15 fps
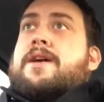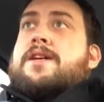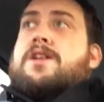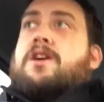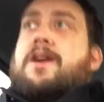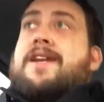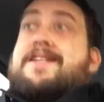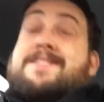
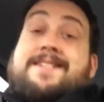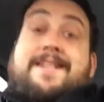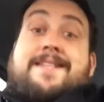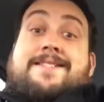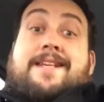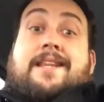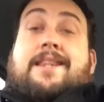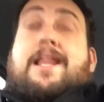you're going to see
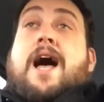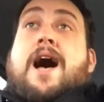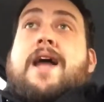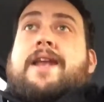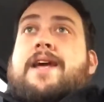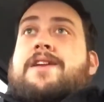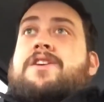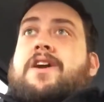this a lot,
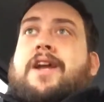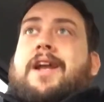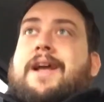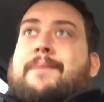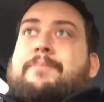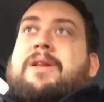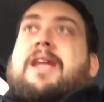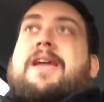and you're going to
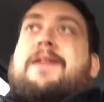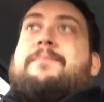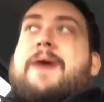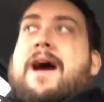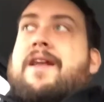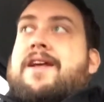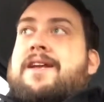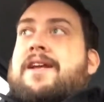complain
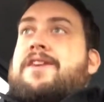about it,